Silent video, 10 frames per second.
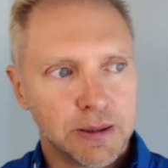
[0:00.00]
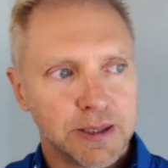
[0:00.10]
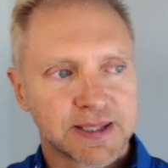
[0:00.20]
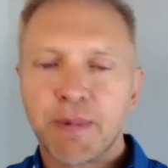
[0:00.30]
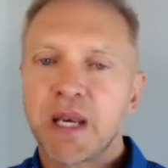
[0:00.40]

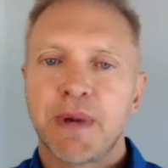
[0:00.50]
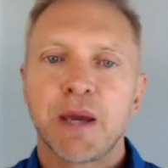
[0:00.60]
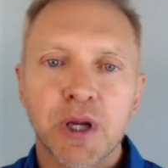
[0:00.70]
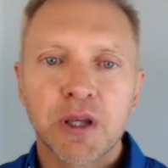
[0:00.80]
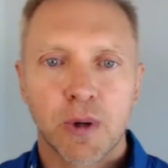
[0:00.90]
Somebody may
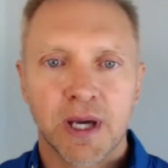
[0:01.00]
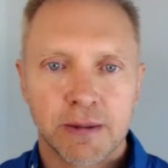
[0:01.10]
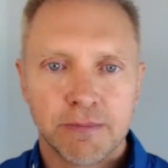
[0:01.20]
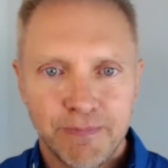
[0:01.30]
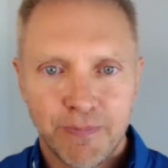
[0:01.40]
bring you
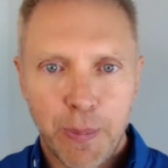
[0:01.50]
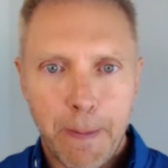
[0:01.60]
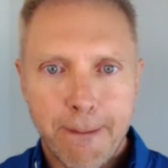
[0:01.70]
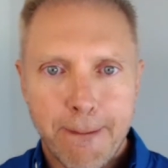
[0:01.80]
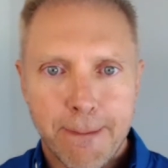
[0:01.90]
in
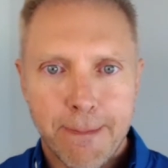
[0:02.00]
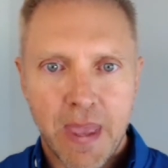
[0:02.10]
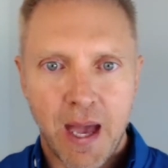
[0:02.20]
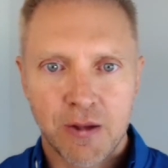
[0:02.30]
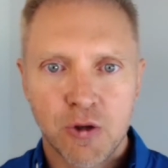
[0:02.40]

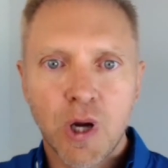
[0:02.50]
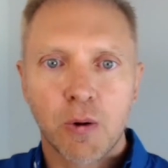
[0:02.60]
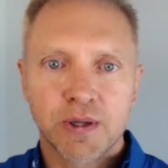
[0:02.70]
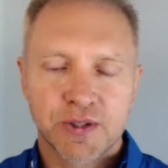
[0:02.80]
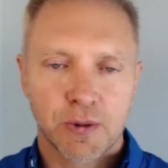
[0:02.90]
and you go
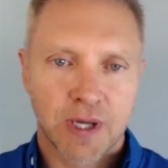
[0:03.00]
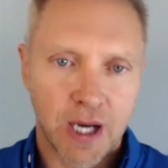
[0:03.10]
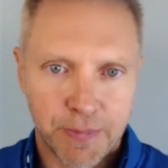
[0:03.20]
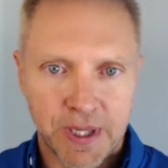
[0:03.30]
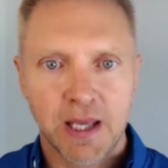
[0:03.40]
into a
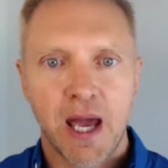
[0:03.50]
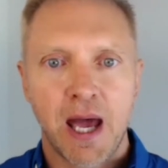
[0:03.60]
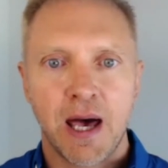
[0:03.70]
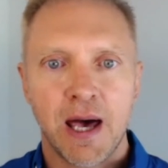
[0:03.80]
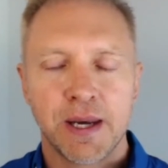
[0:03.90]
company
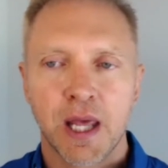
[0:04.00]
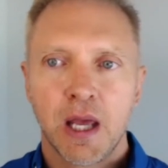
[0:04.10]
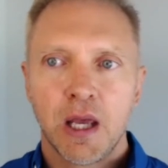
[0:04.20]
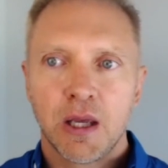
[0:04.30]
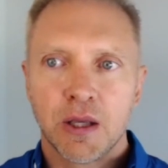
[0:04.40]
and
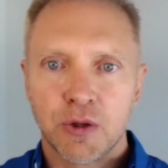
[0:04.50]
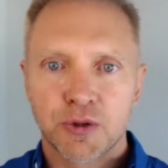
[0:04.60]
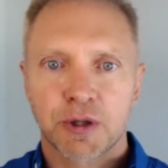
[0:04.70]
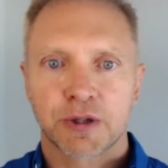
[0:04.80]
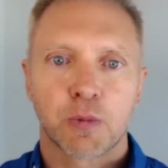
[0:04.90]
you
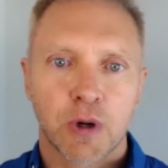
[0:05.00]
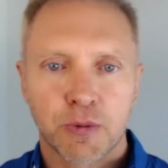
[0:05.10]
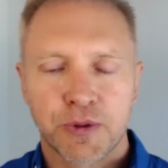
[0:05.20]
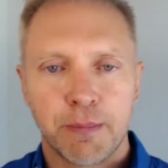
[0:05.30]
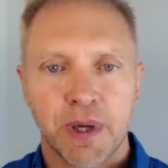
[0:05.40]
start to work
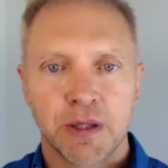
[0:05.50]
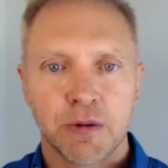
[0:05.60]
with them, but you